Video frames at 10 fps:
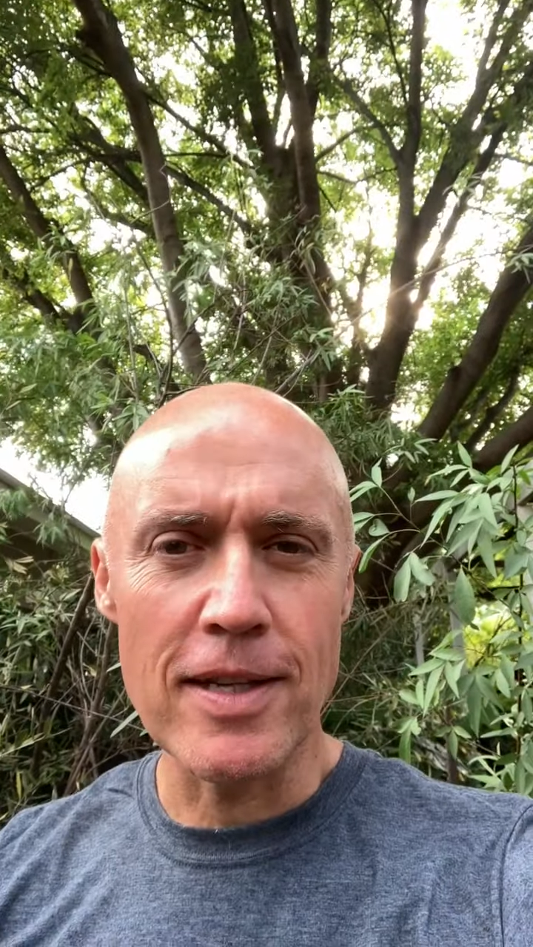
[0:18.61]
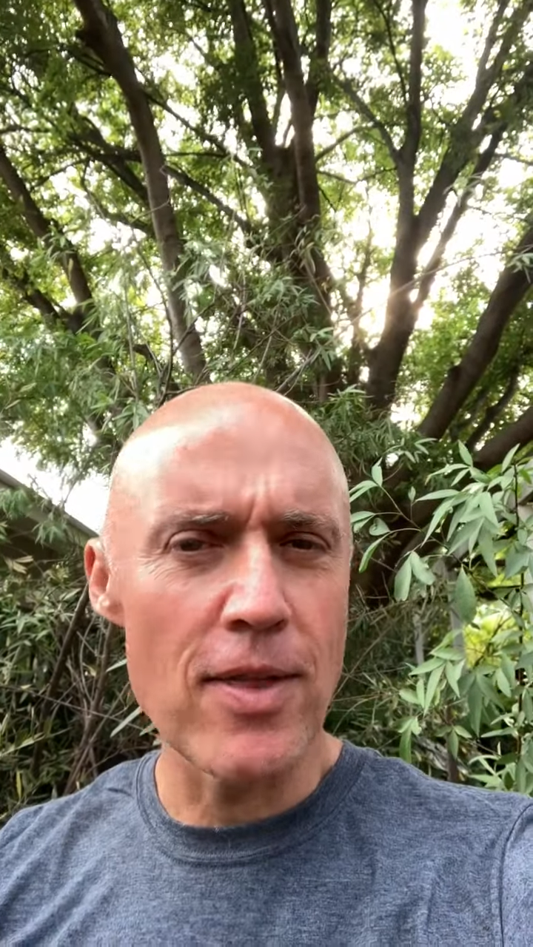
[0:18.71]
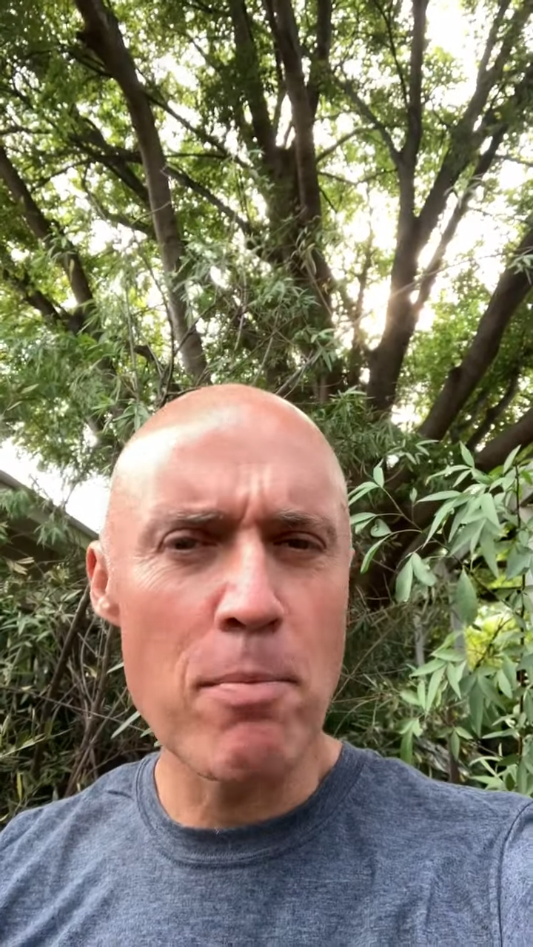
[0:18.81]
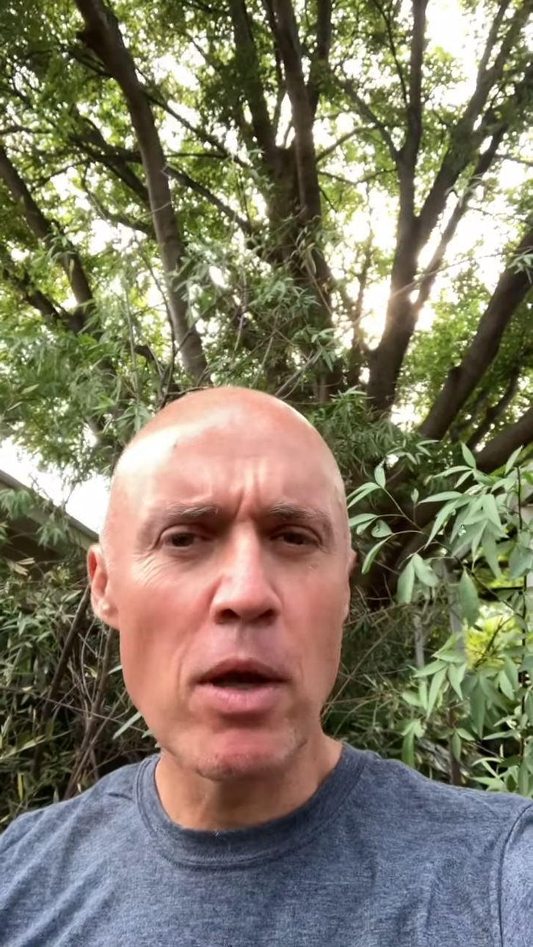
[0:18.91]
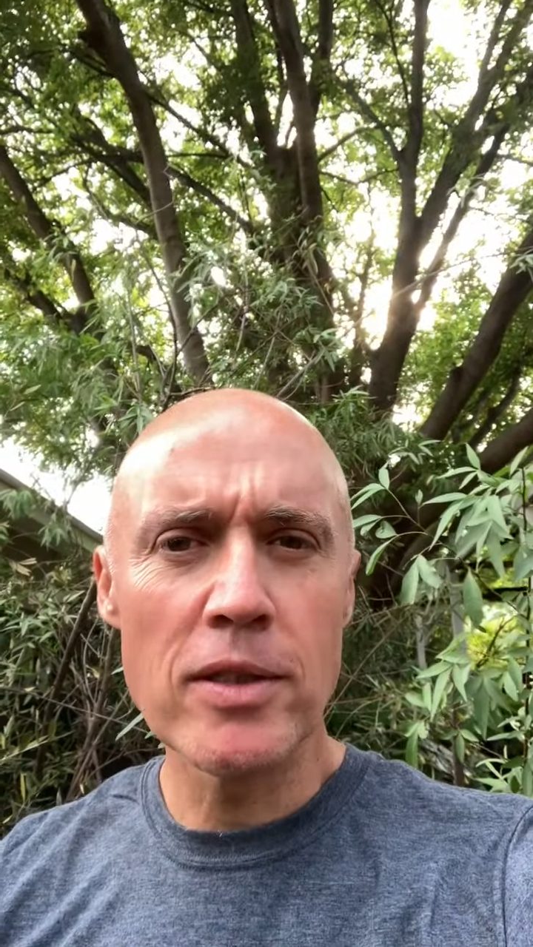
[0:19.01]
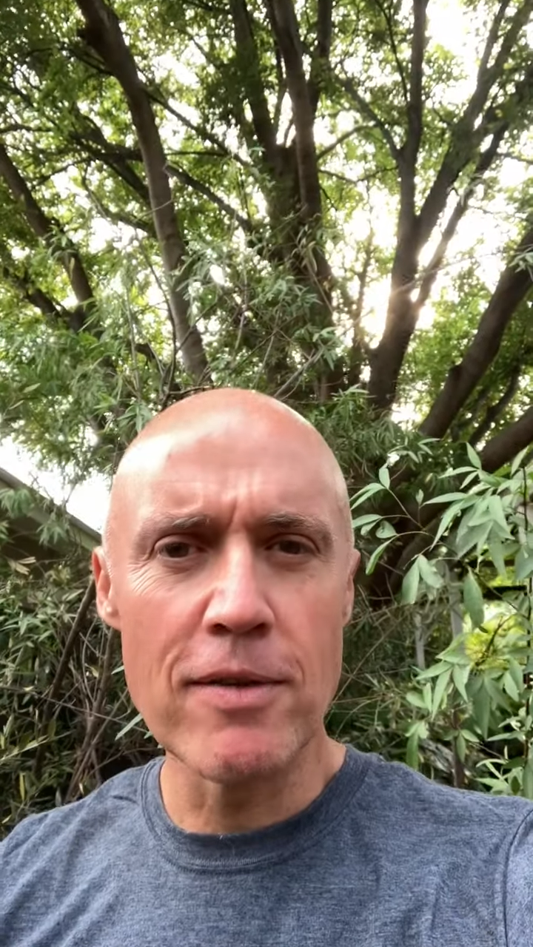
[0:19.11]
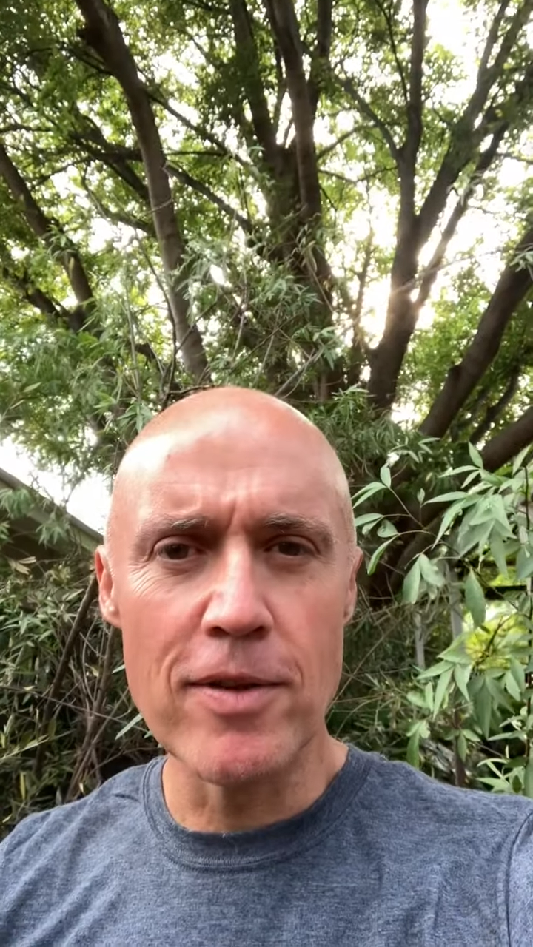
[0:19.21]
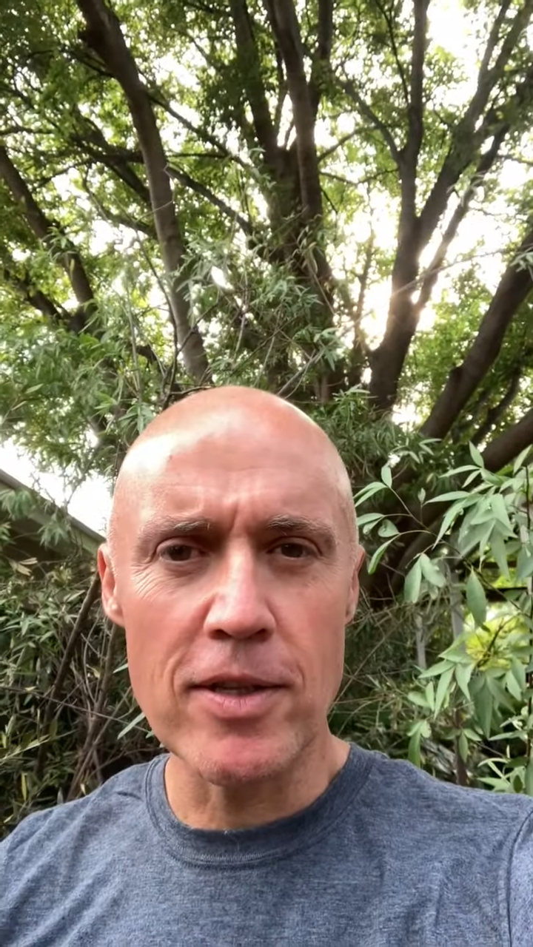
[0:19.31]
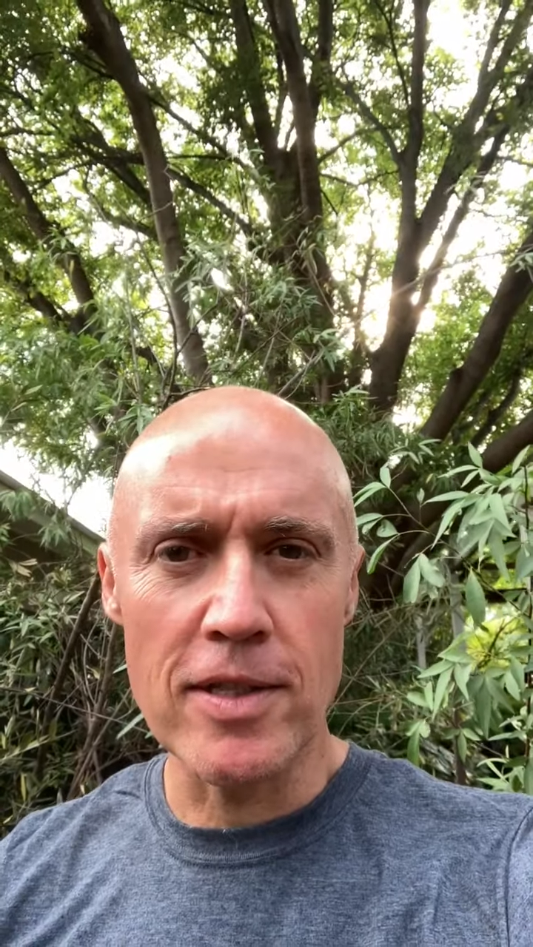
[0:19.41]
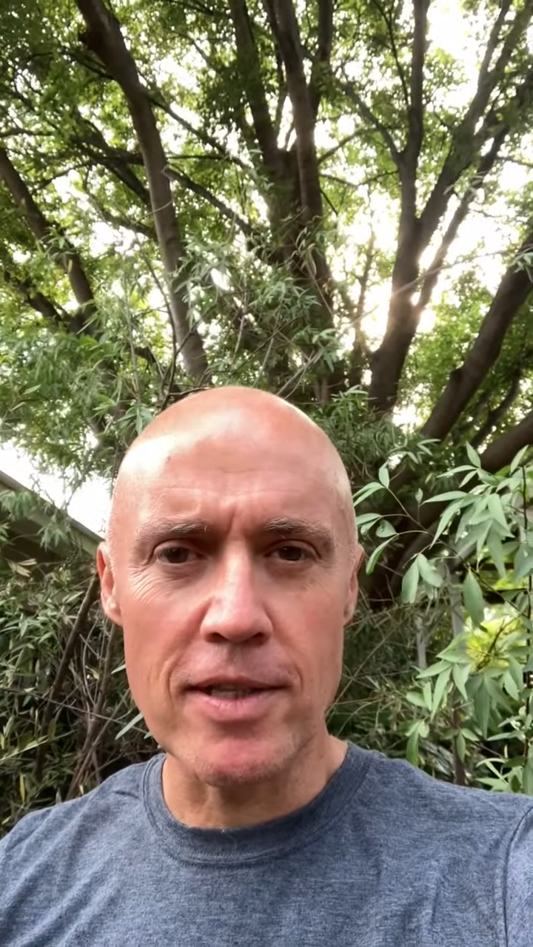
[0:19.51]
and the
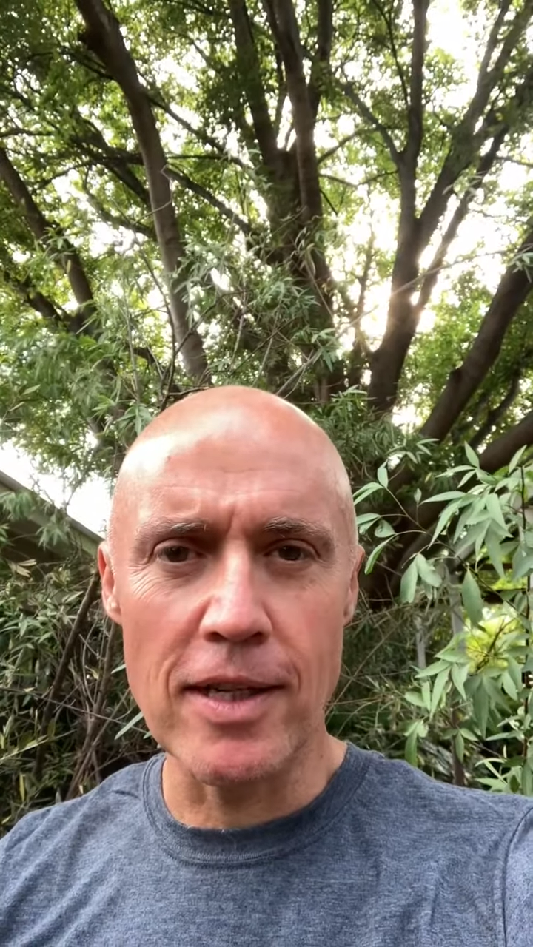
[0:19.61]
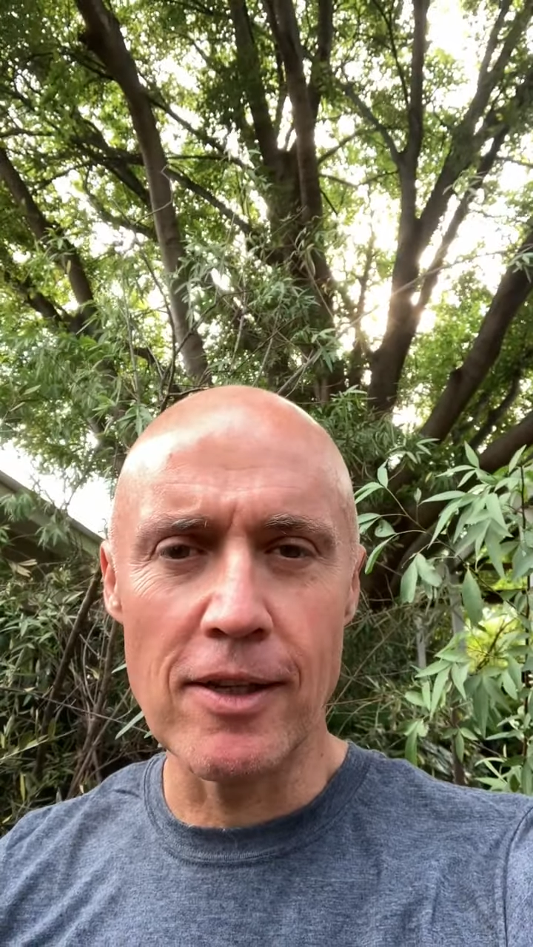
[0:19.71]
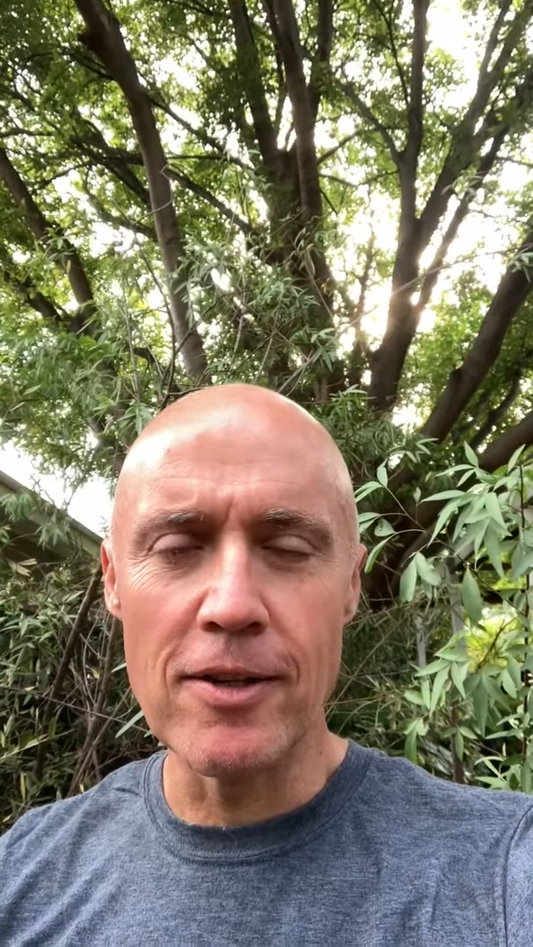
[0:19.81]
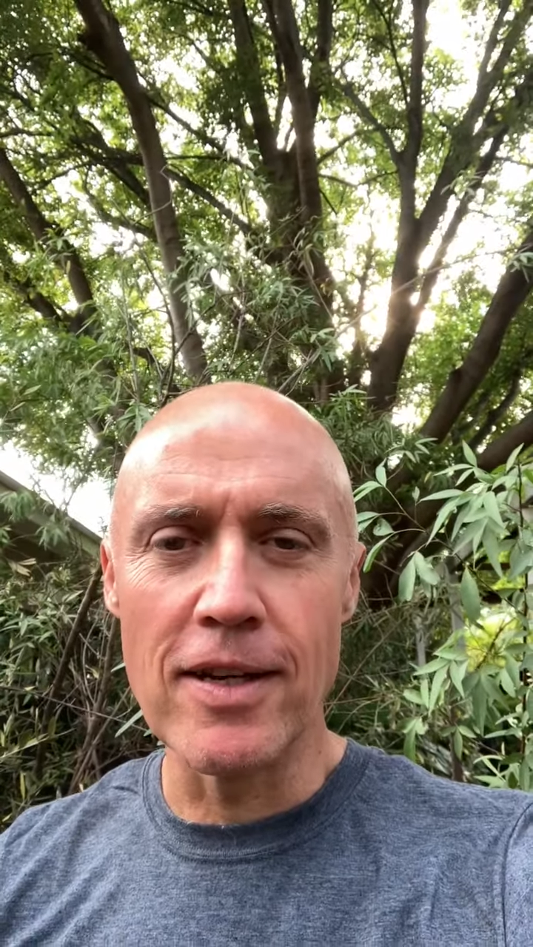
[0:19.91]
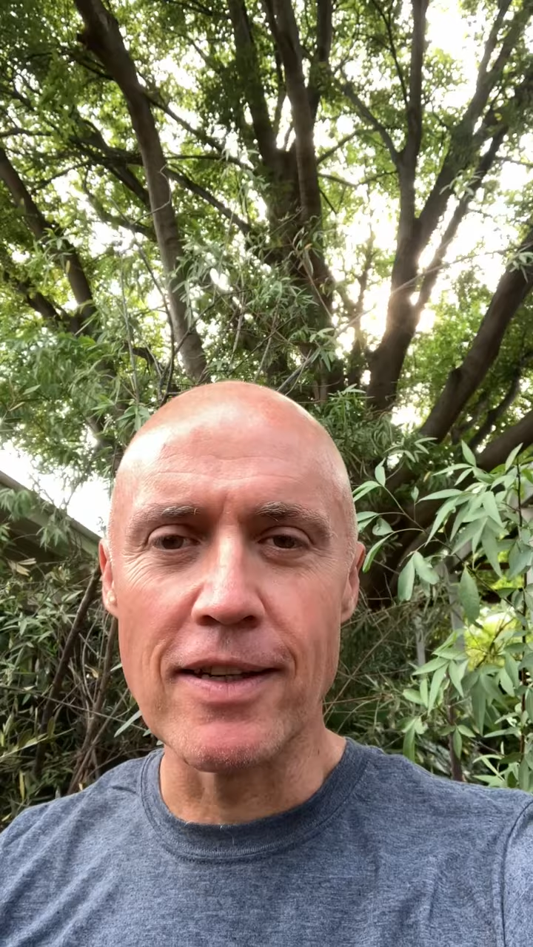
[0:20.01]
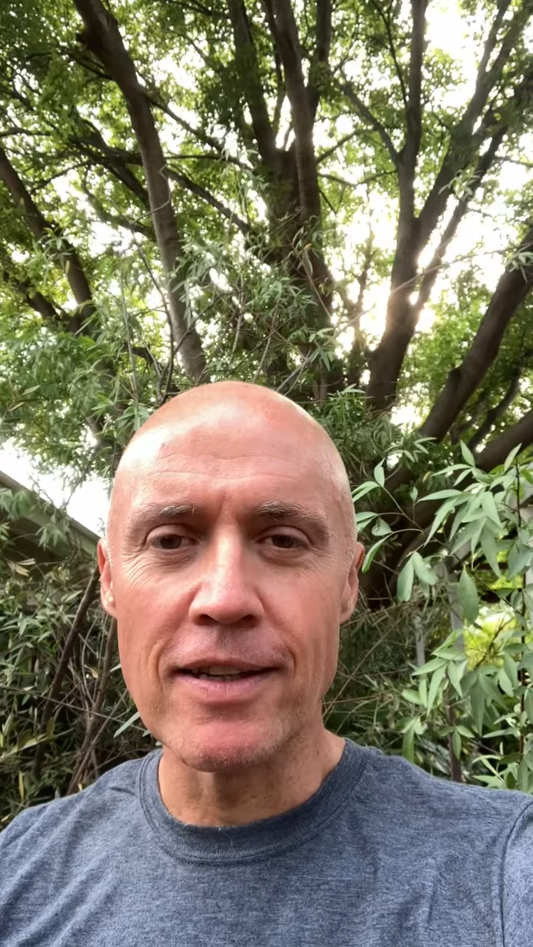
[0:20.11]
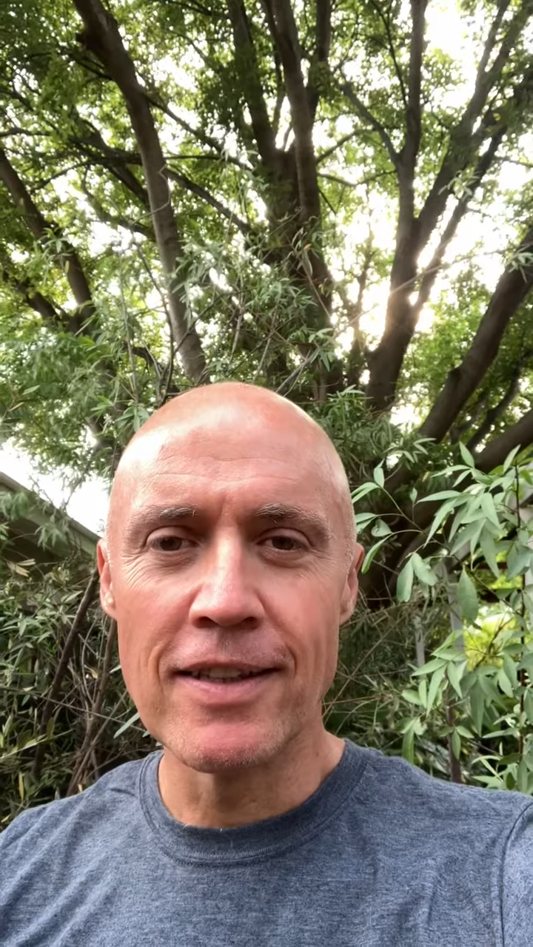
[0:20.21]
multiverses included.